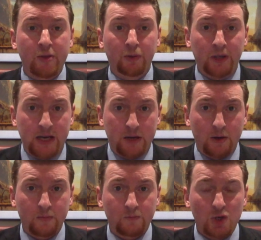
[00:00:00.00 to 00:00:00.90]
other
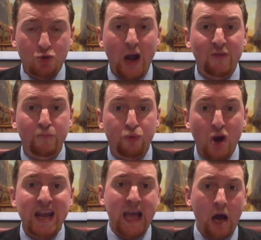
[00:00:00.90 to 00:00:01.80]
leader to try to
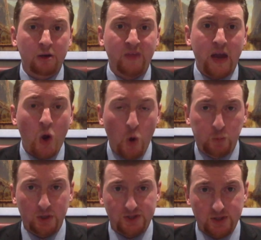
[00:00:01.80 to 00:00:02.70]
break out of that
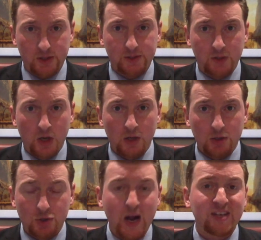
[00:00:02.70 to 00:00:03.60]
hopelessness,
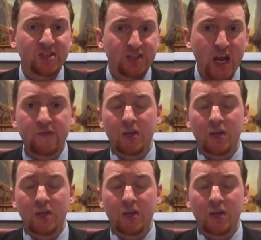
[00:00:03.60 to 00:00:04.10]
to try to save